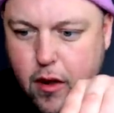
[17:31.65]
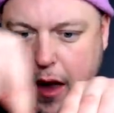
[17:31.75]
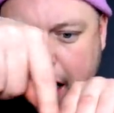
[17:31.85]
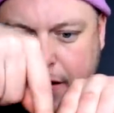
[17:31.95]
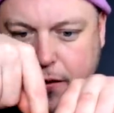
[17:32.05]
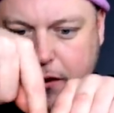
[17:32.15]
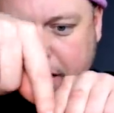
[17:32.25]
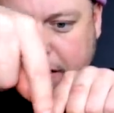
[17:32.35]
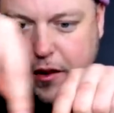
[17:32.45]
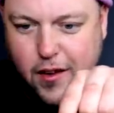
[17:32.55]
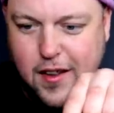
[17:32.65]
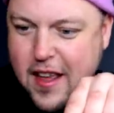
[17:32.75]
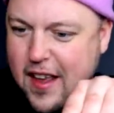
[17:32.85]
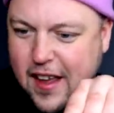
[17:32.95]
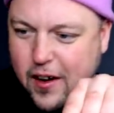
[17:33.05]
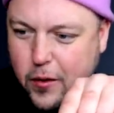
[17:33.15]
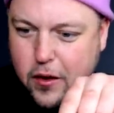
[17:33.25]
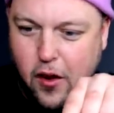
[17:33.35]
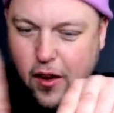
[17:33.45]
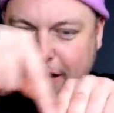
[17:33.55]
half, this, I don't know what to
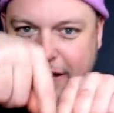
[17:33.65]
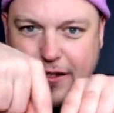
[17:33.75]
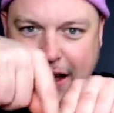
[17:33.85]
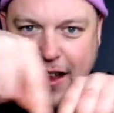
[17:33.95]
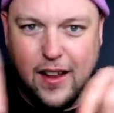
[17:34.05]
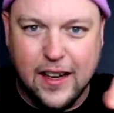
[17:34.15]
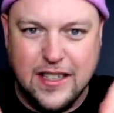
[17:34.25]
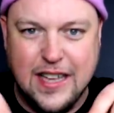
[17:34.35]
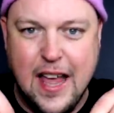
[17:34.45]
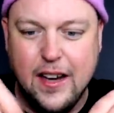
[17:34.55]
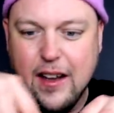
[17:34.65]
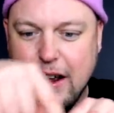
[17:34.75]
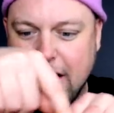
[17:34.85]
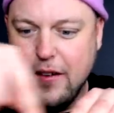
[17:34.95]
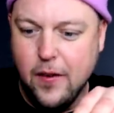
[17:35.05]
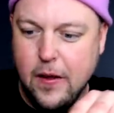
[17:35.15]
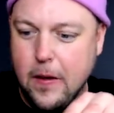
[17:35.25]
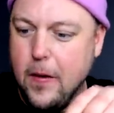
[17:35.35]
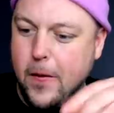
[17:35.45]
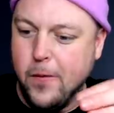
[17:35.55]
call it, that, like a Z kind of.
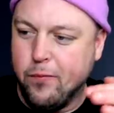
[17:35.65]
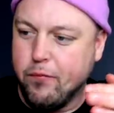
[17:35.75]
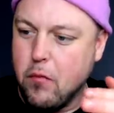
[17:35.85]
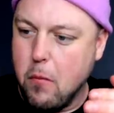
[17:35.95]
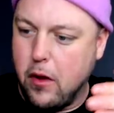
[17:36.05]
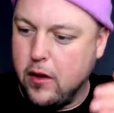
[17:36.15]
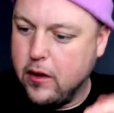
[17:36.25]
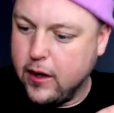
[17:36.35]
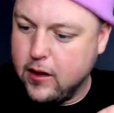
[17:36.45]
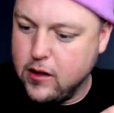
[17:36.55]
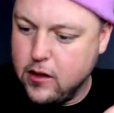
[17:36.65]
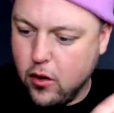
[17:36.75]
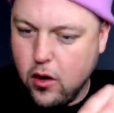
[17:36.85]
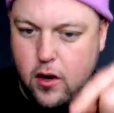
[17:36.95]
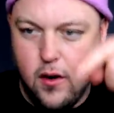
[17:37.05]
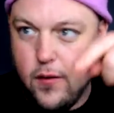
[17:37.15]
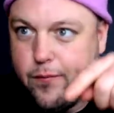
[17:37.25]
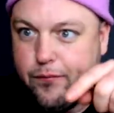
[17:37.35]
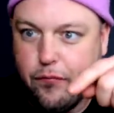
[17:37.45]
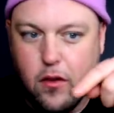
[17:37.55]
But like this door
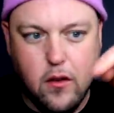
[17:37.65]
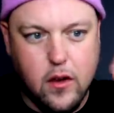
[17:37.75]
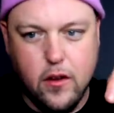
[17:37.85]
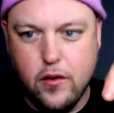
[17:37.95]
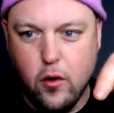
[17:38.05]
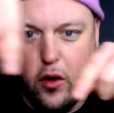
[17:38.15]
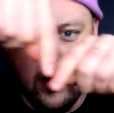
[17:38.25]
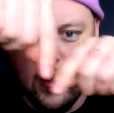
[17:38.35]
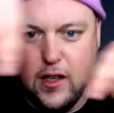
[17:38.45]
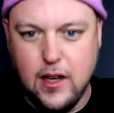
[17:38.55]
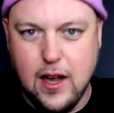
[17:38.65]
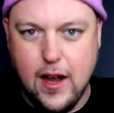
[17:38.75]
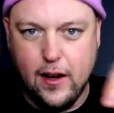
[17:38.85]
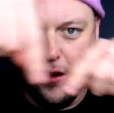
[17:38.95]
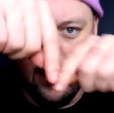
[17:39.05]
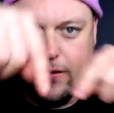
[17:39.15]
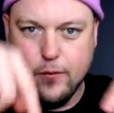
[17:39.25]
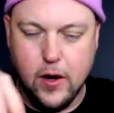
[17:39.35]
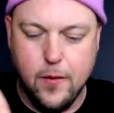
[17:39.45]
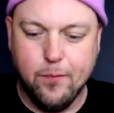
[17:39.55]
to this door, you can see diagonally,
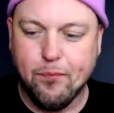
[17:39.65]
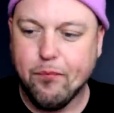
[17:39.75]
right?